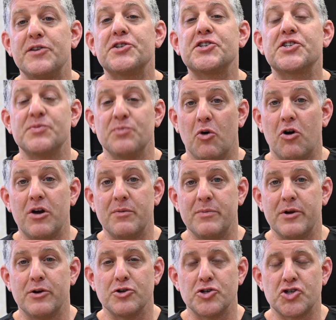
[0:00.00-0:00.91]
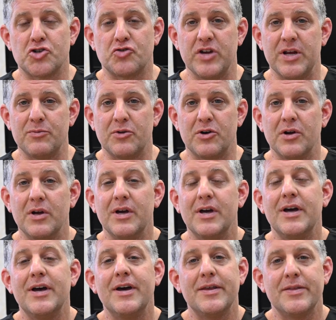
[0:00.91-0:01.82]
the SmartMirror streamer.
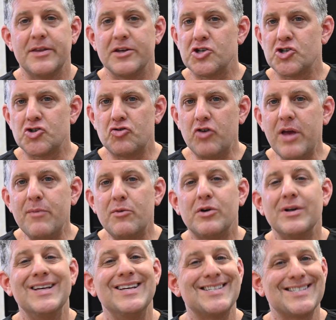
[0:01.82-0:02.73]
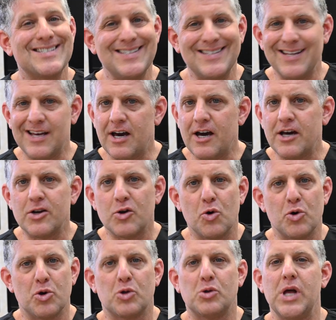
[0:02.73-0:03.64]
The streamer is not
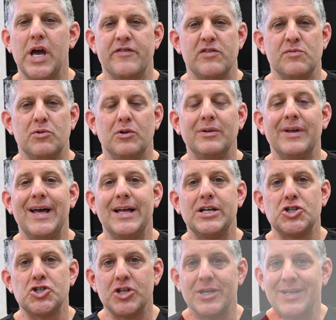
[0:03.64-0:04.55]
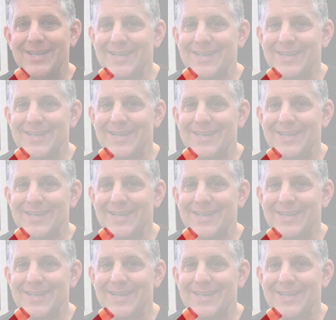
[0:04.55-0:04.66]
autoclavable and should